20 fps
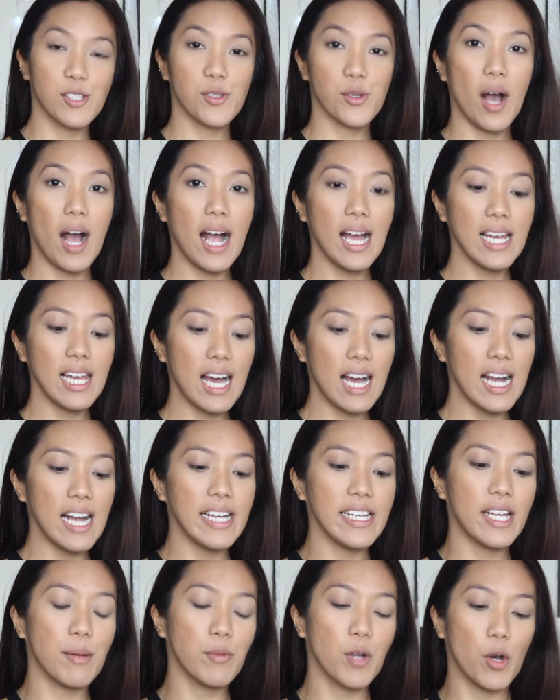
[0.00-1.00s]
To
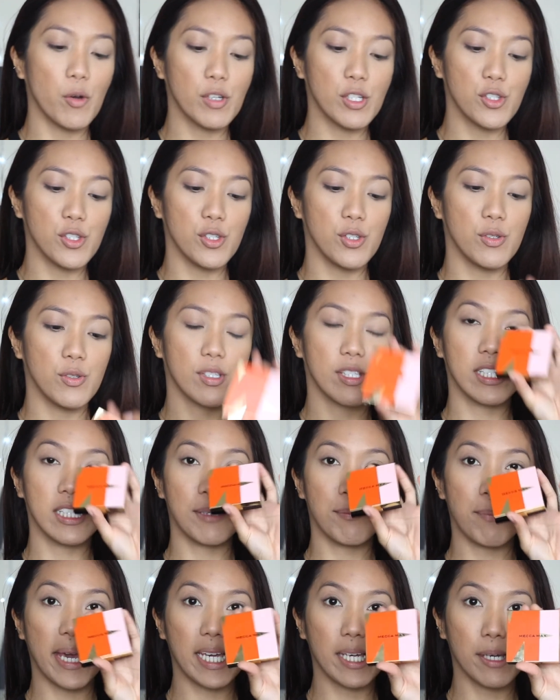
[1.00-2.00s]
highlight, I'm going to use
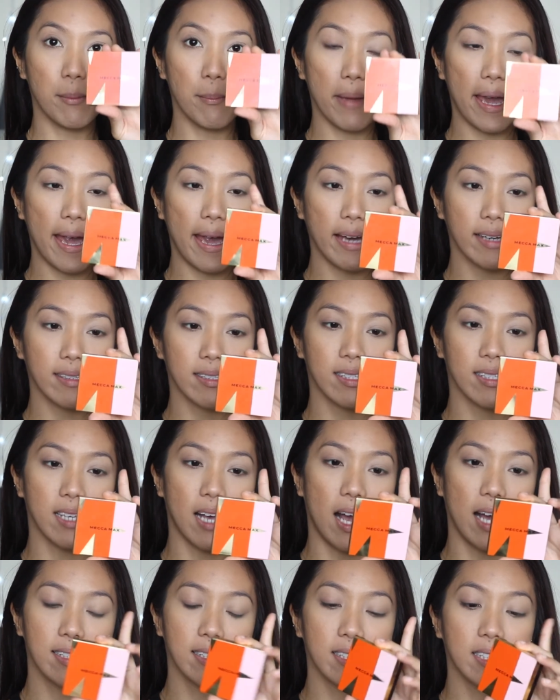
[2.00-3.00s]
the Mecca
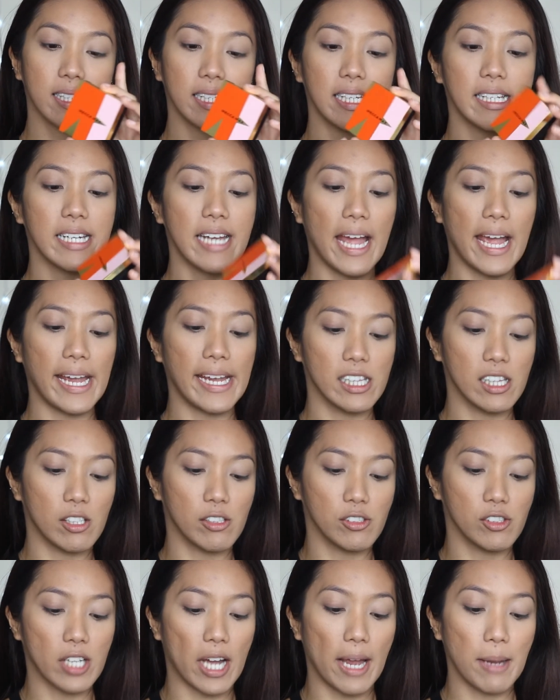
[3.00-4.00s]
Skin
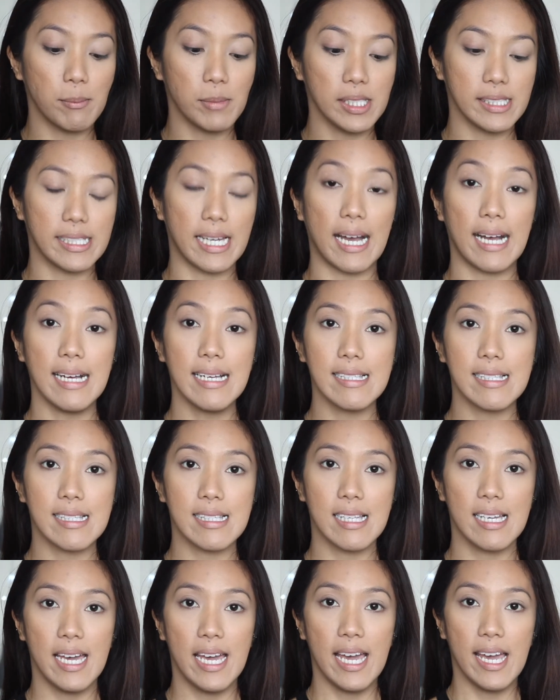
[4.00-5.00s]
Halo Diamond
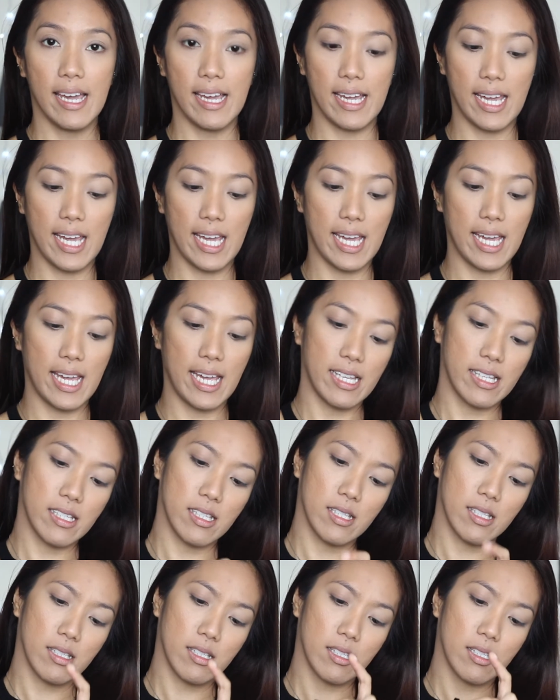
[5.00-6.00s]
Dust in
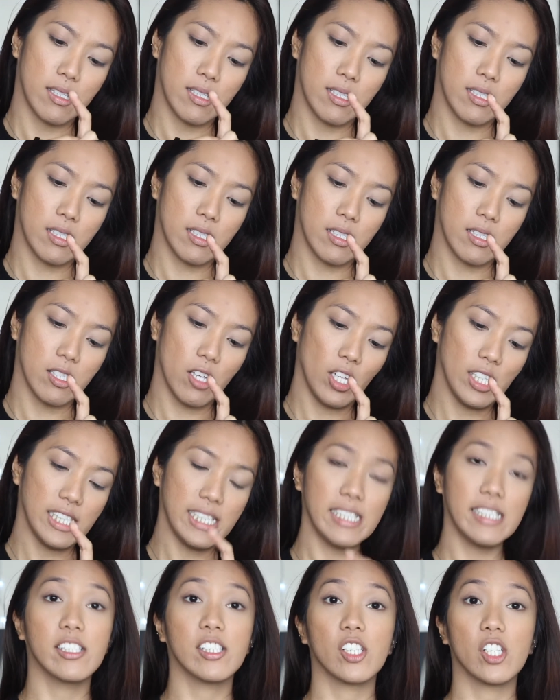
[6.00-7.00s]

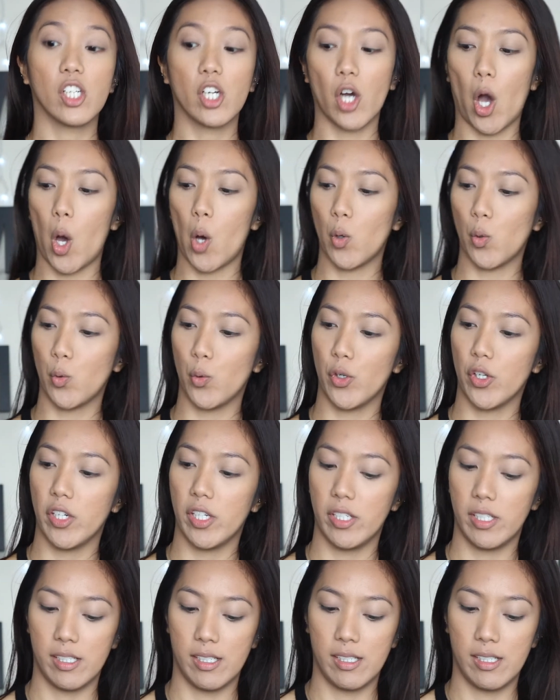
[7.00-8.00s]
Solid Gold.
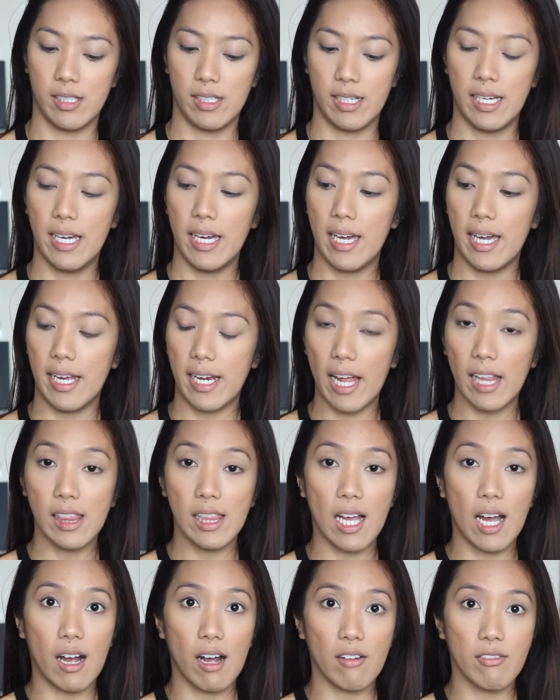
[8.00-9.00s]
And I
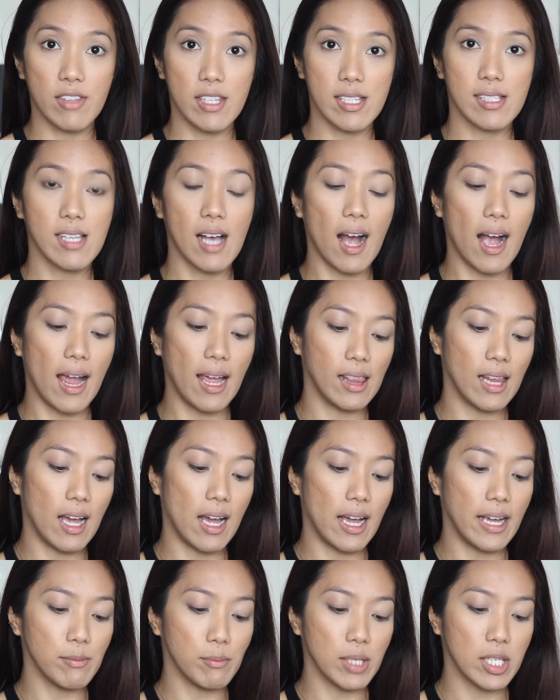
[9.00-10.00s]
love this
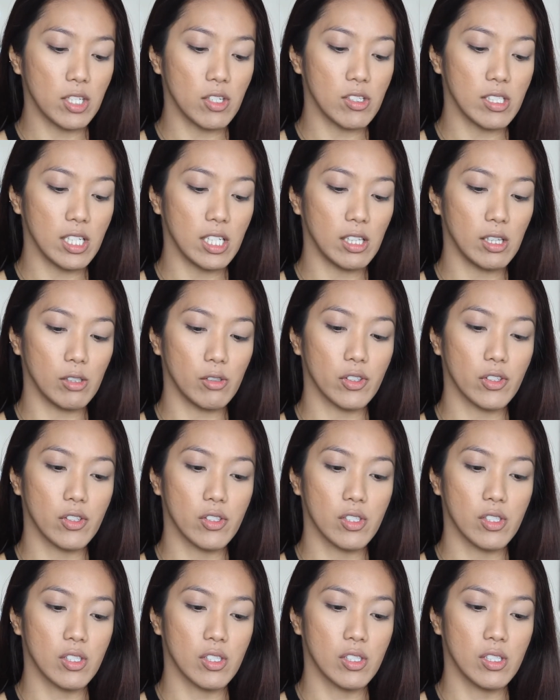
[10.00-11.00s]
highlight because it
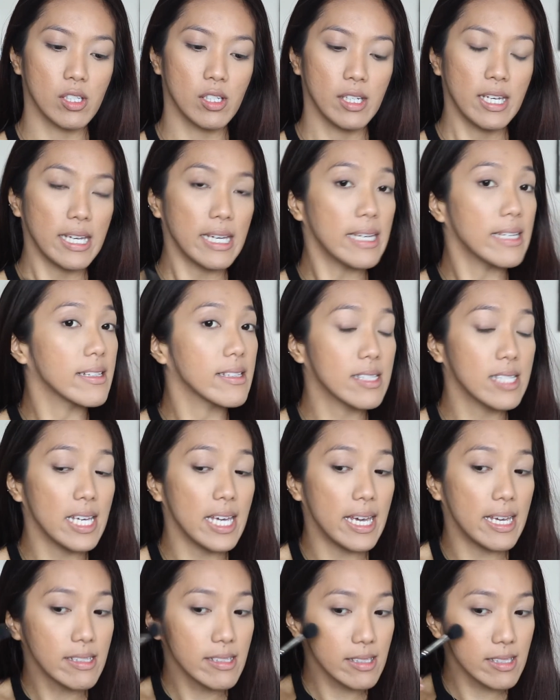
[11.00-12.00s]
looks
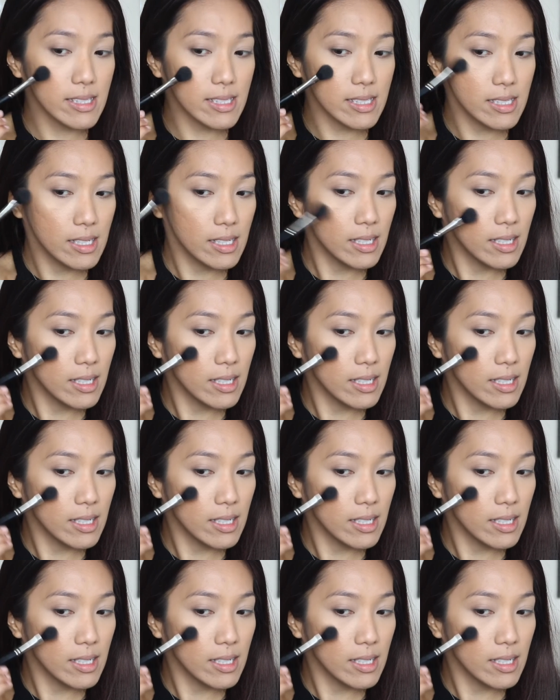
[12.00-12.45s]
intense,